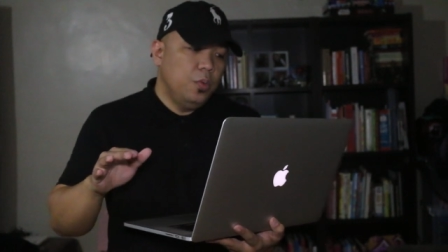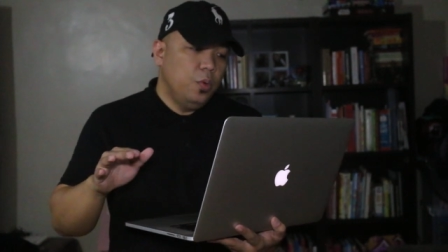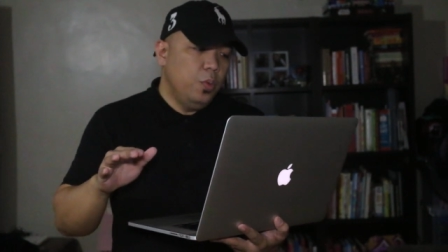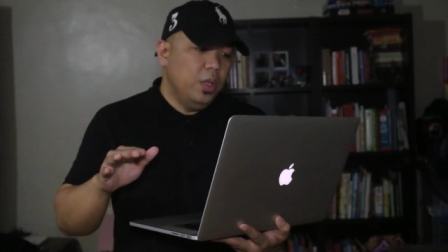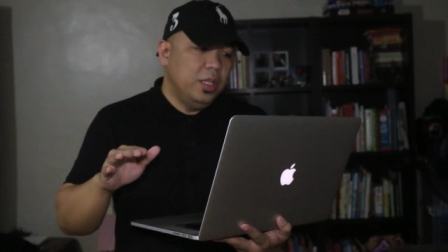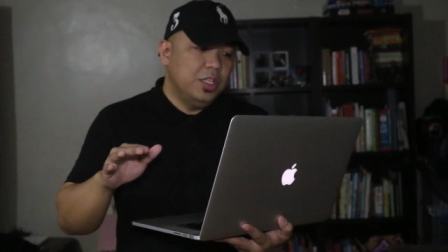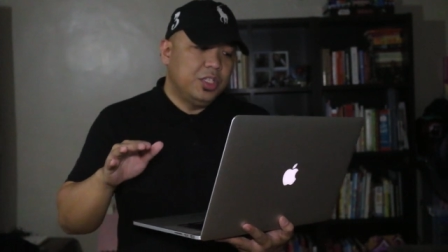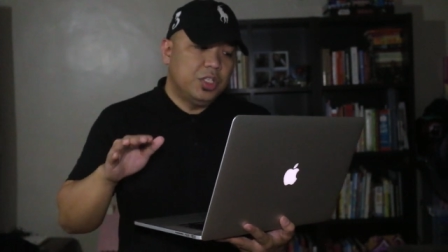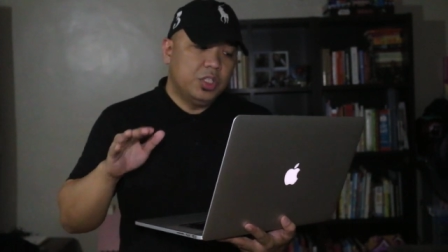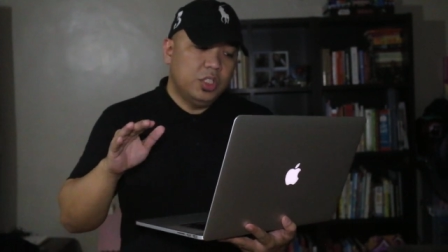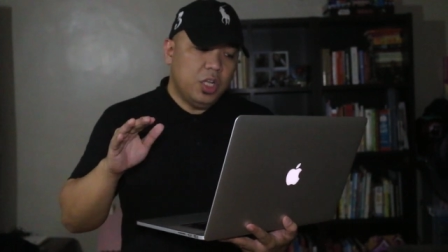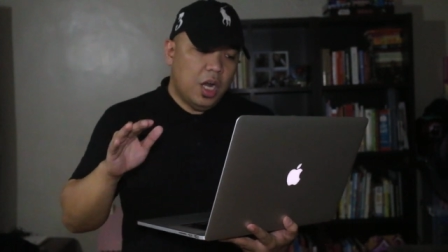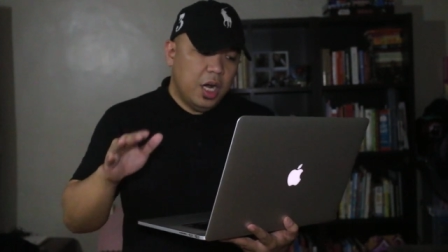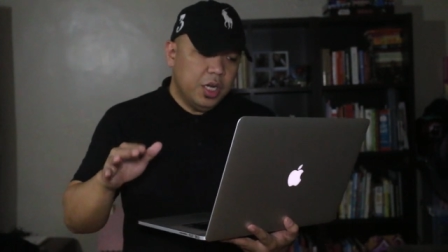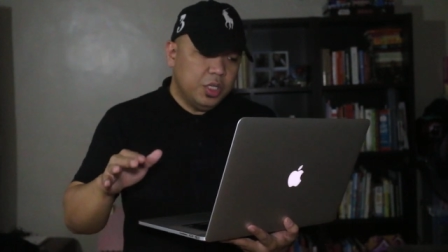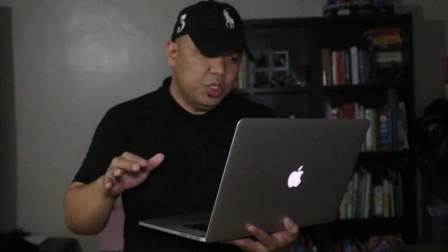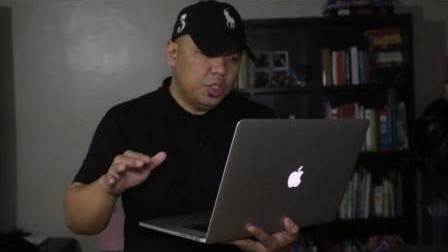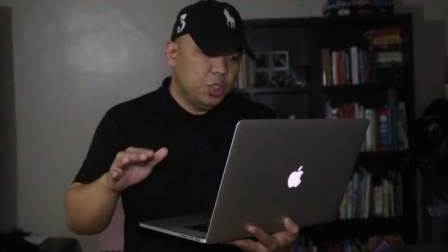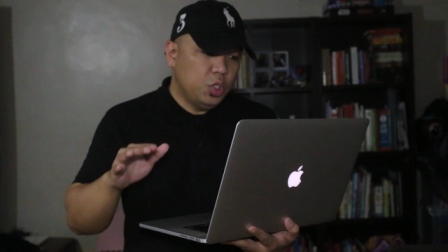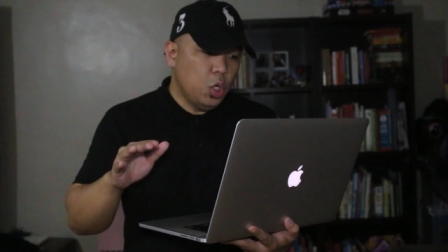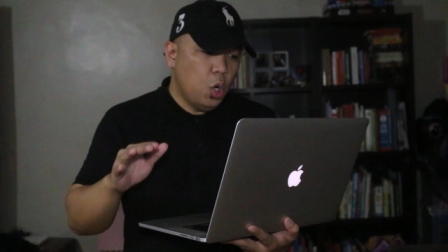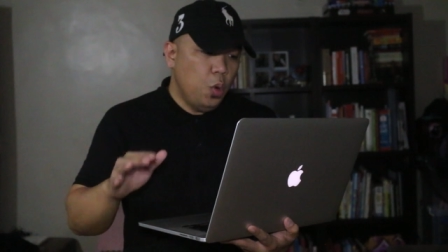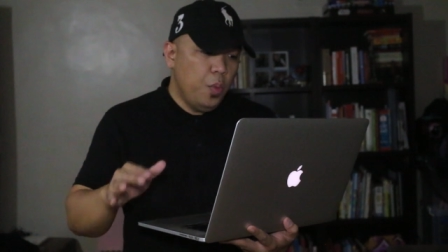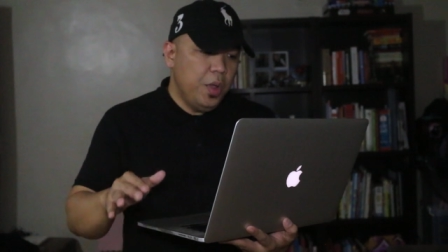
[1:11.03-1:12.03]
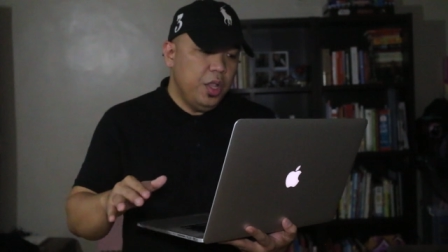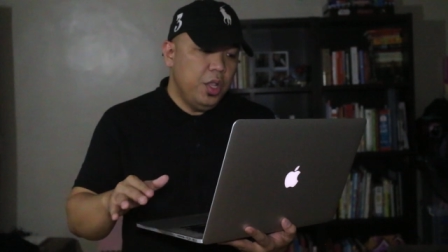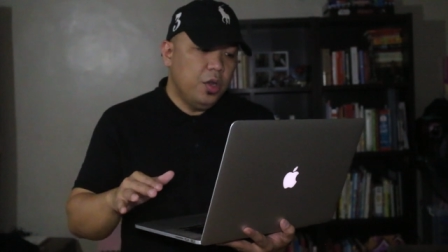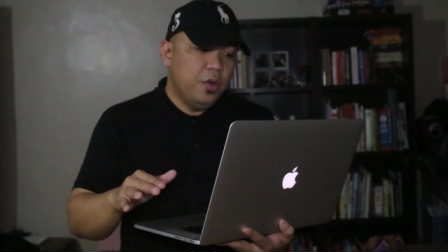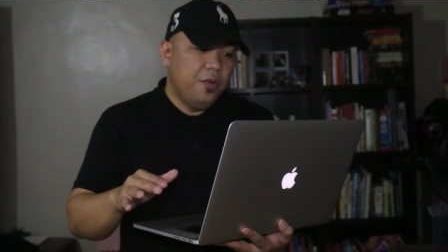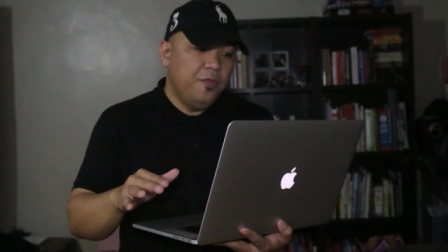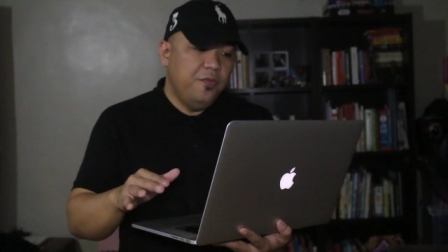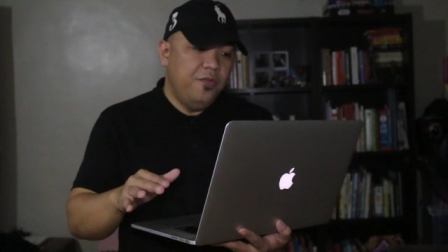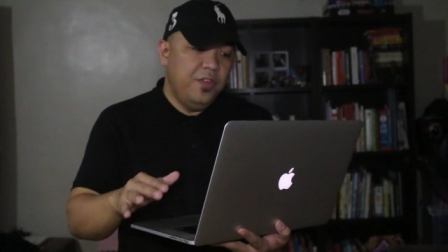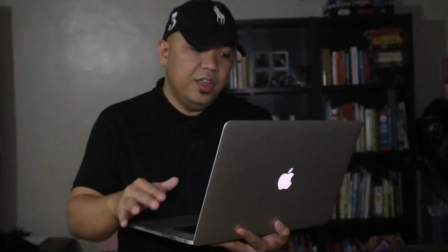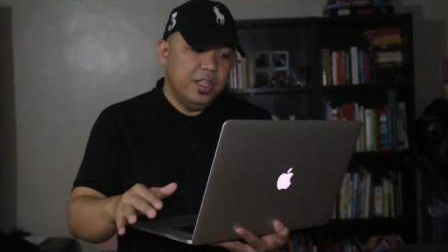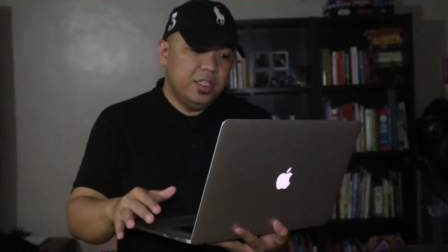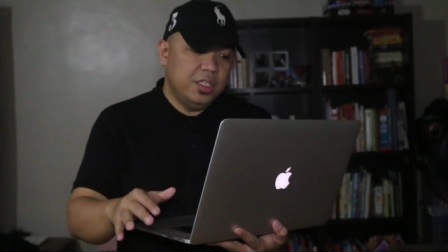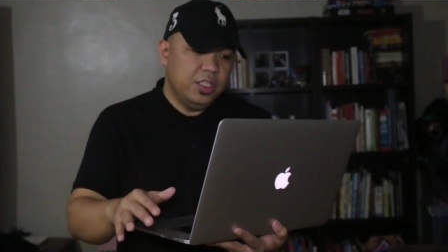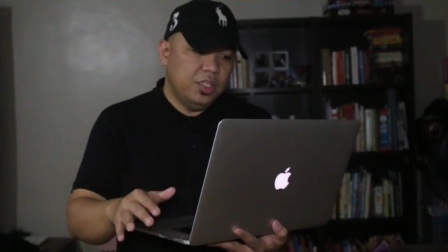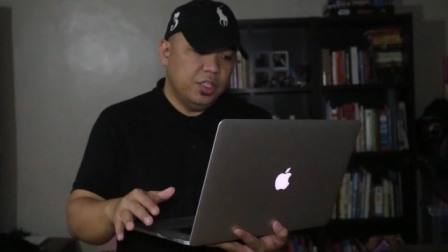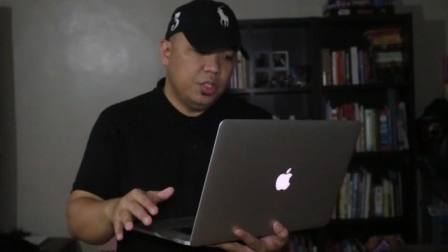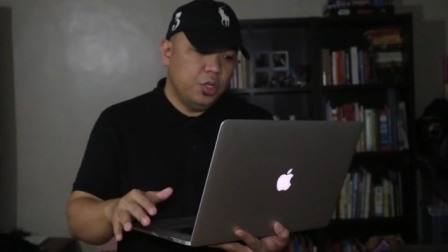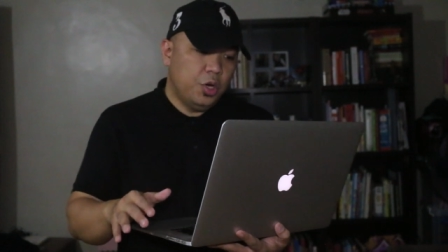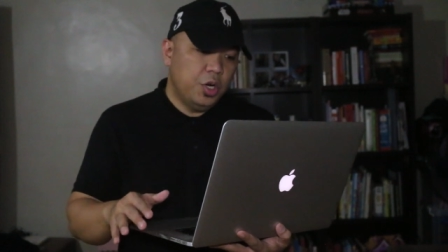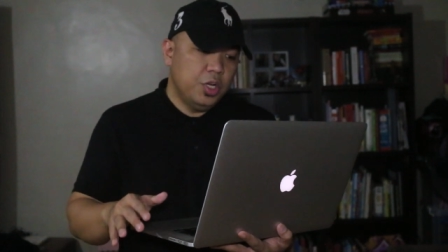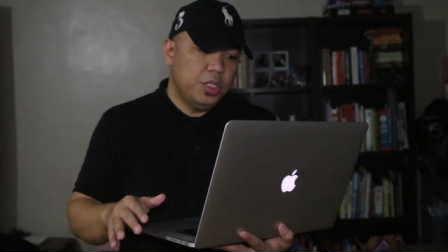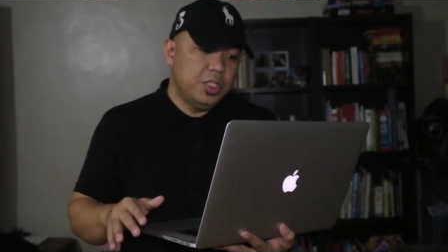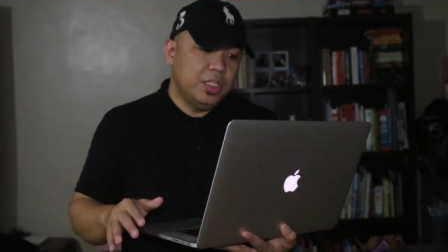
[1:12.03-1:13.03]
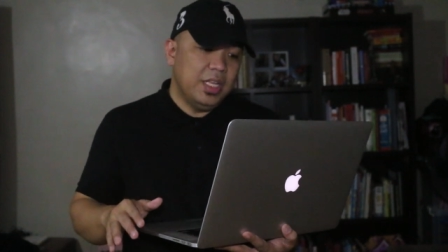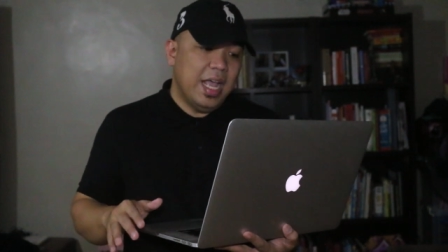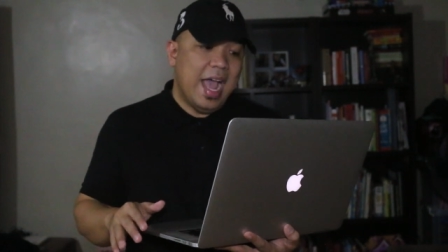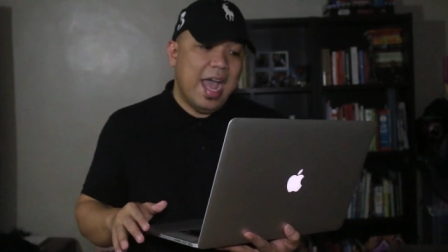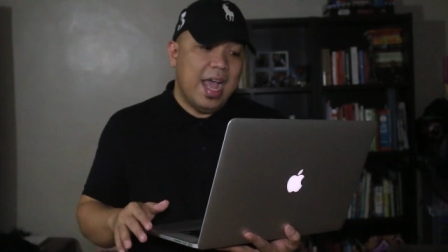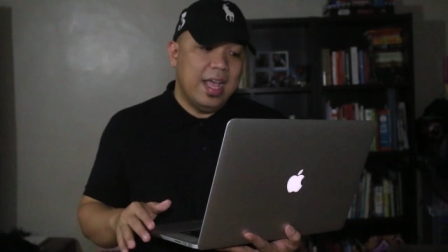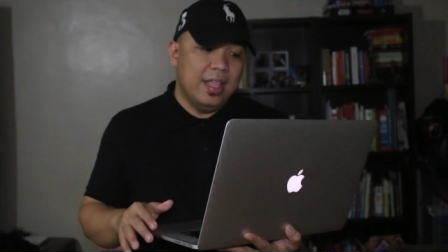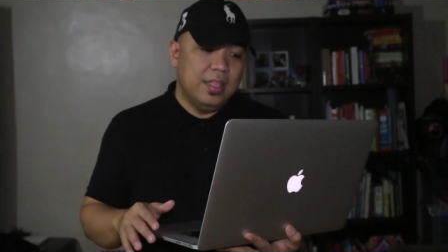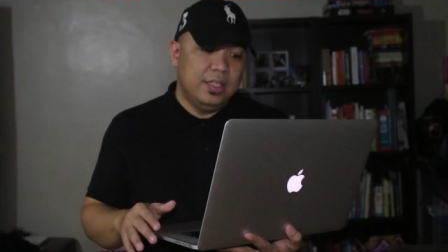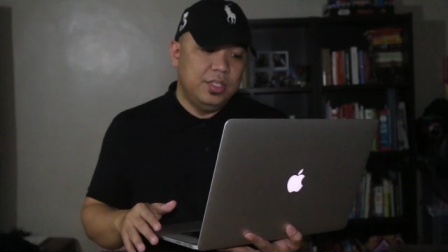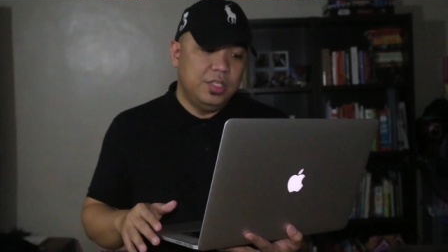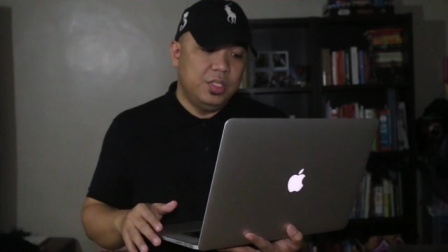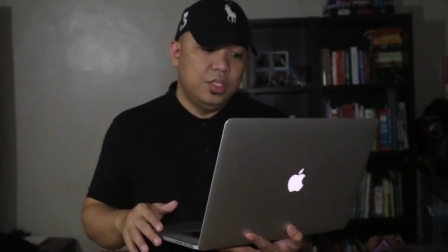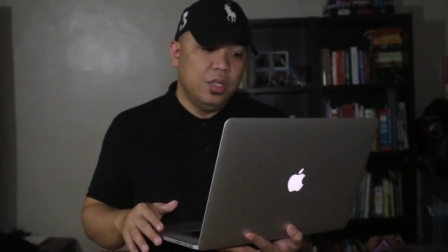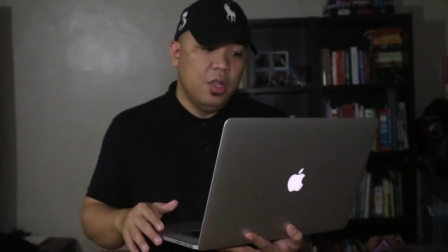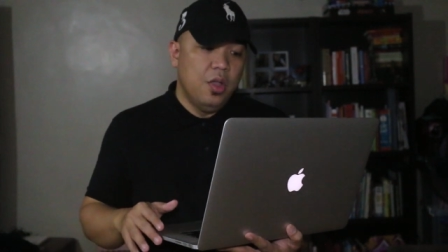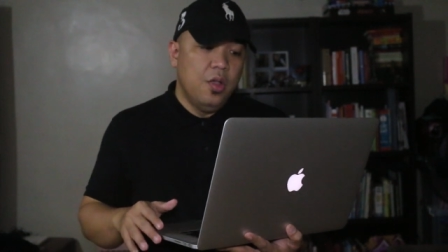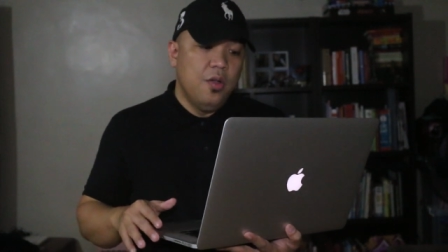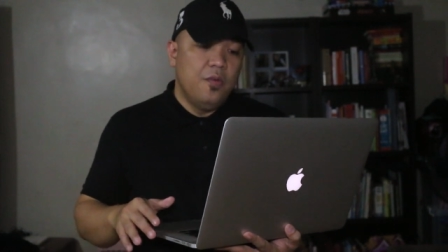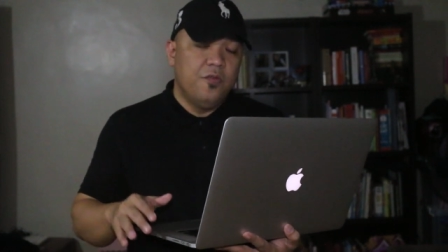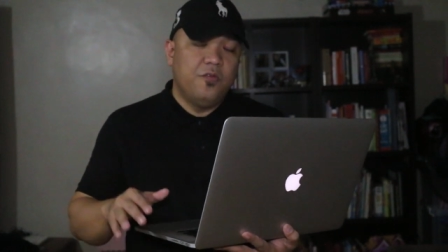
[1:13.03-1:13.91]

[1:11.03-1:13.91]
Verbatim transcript: will start showing your visitors ads